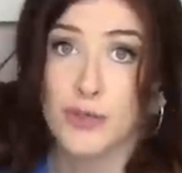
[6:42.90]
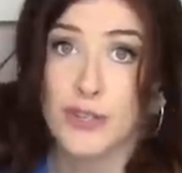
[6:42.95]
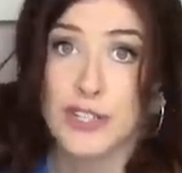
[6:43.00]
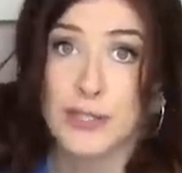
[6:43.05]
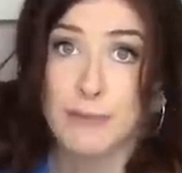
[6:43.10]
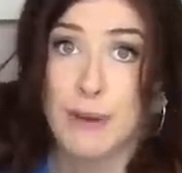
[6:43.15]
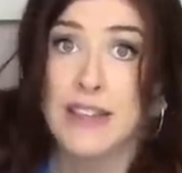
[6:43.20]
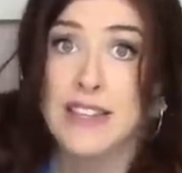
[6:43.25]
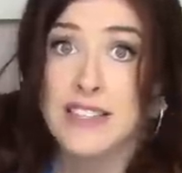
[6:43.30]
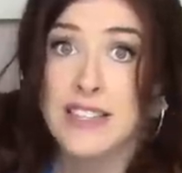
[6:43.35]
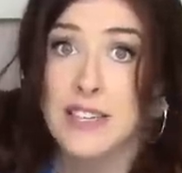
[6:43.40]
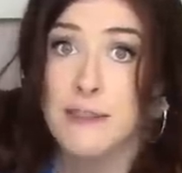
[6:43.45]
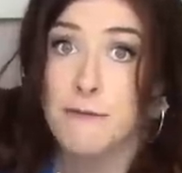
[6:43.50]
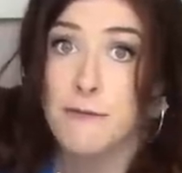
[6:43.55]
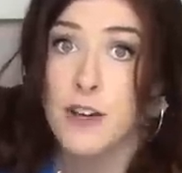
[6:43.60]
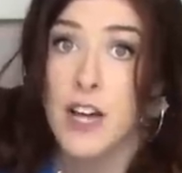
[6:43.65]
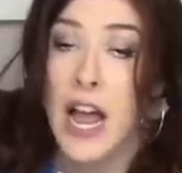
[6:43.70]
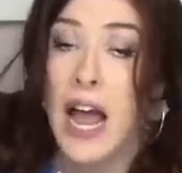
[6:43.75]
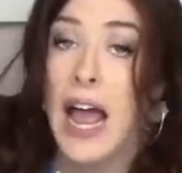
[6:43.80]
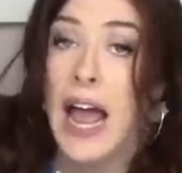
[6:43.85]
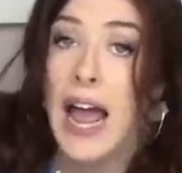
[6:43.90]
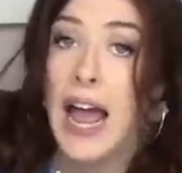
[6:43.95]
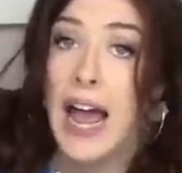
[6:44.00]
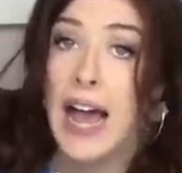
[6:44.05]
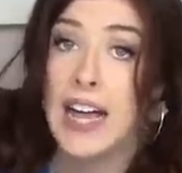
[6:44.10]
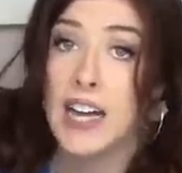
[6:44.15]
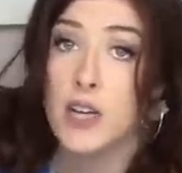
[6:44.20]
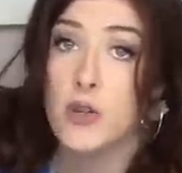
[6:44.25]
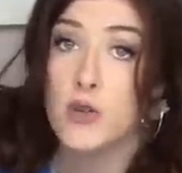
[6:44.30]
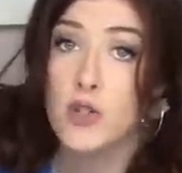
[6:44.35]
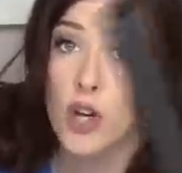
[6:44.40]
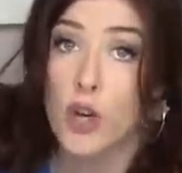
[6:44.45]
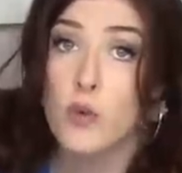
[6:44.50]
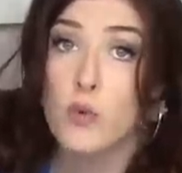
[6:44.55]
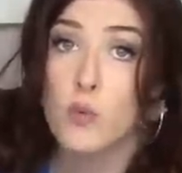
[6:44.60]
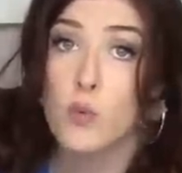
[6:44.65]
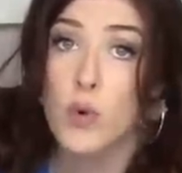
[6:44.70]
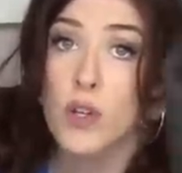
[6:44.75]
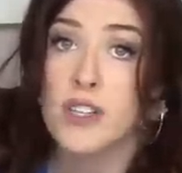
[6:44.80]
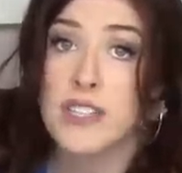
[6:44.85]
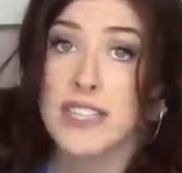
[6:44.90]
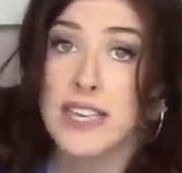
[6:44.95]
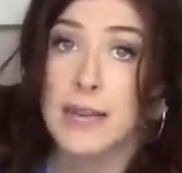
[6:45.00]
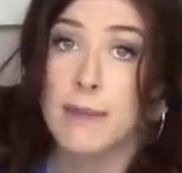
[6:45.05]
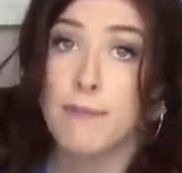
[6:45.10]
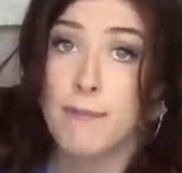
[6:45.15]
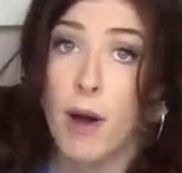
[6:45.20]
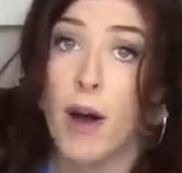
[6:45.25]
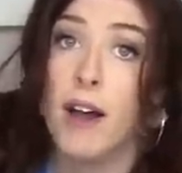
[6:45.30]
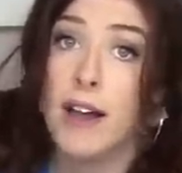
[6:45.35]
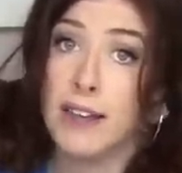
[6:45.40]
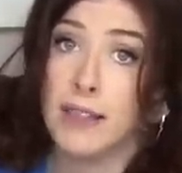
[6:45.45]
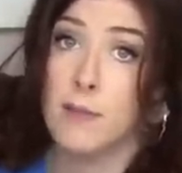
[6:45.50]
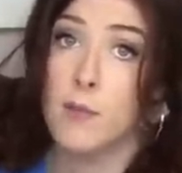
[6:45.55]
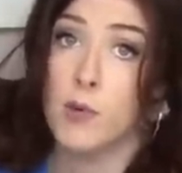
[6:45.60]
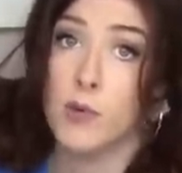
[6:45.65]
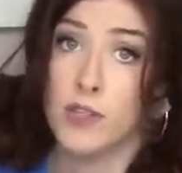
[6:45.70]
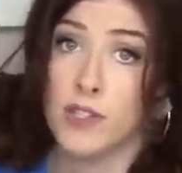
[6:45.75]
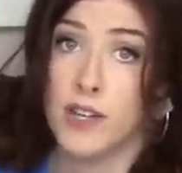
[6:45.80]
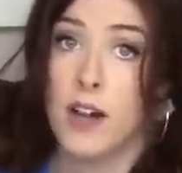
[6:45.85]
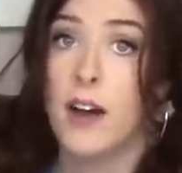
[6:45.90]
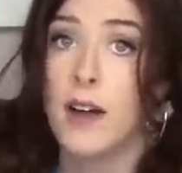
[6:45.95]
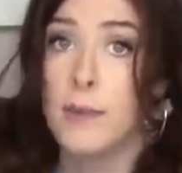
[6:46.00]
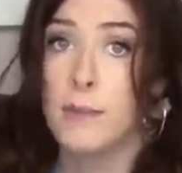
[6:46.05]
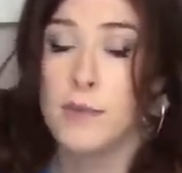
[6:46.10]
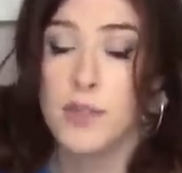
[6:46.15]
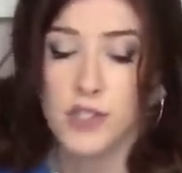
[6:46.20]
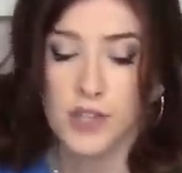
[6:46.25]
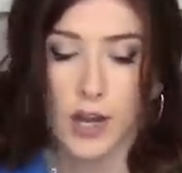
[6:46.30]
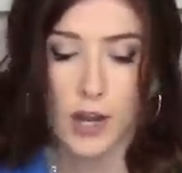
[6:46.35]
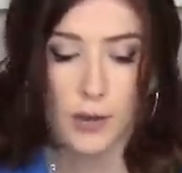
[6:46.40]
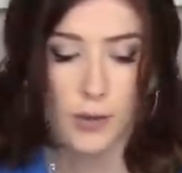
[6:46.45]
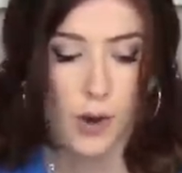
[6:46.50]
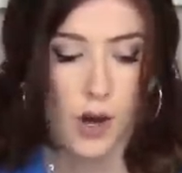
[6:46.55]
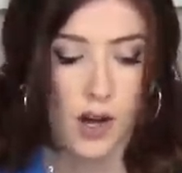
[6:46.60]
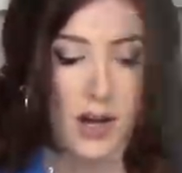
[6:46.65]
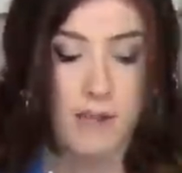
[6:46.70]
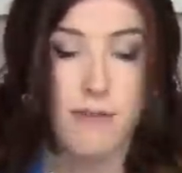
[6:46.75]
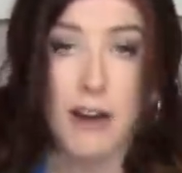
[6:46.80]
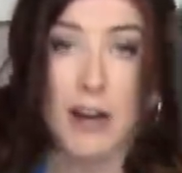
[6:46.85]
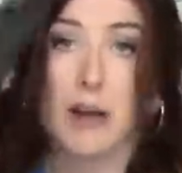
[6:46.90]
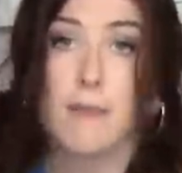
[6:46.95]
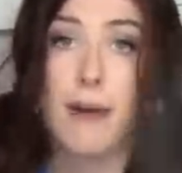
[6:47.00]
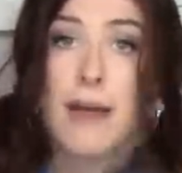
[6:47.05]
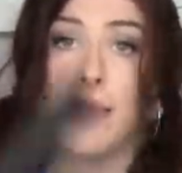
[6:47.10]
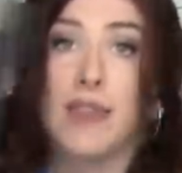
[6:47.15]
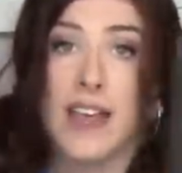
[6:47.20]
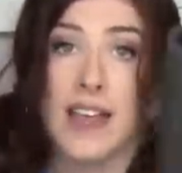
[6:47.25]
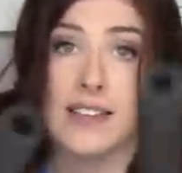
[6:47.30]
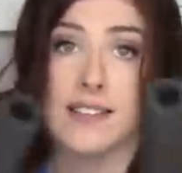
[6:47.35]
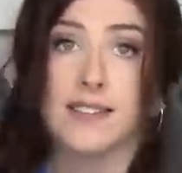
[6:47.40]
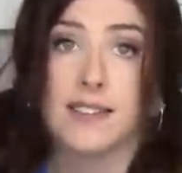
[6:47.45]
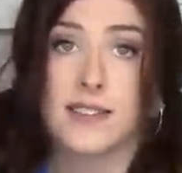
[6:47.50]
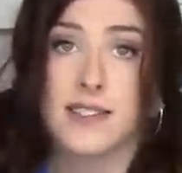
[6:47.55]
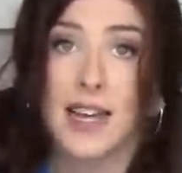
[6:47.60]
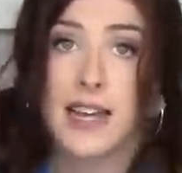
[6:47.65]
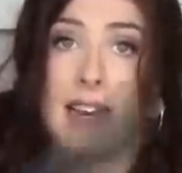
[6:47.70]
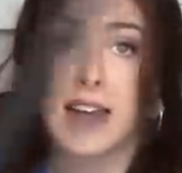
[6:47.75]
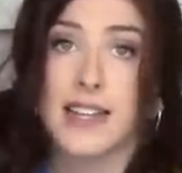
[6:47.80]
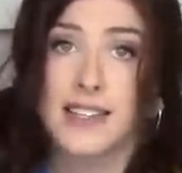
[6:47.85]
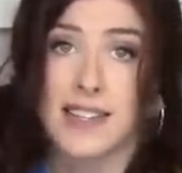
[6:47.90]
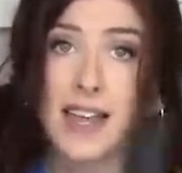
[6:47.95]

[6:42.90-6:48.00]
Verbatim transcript: are expensive and you don't want to keep buying them all the time. So I recommend this, 10 out of